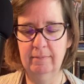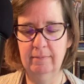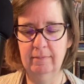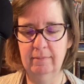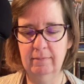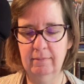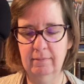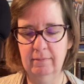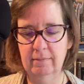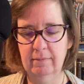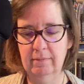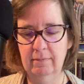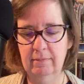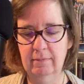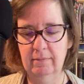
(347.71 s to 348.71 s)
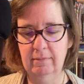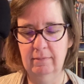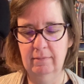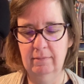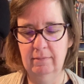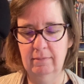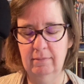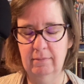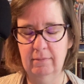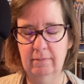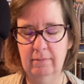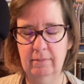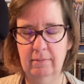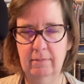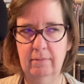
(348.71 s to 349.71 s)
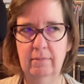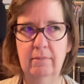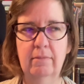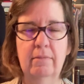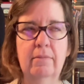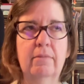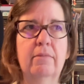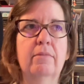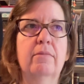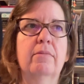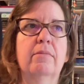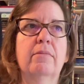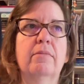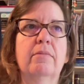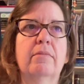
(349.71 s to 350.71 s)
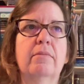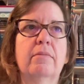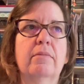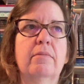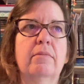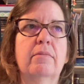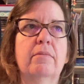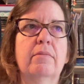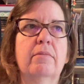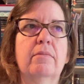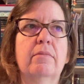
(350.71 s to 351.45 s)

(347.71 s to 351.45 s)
[no speech]